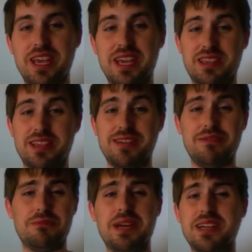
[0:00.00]
that they gave you
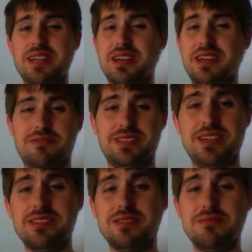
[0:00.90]
a bank account with
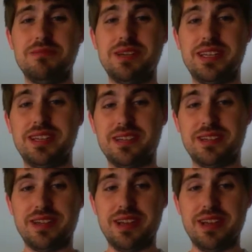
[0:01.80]
tons of money in it,